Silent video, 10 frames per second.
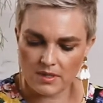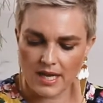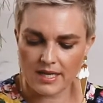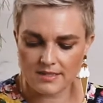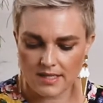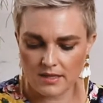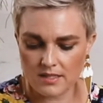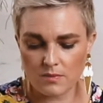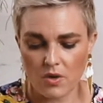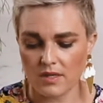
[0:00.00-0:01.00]
Like I said,
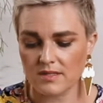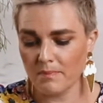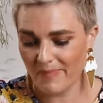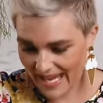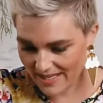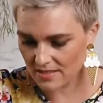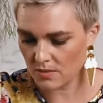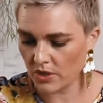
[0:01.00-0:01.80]
this works best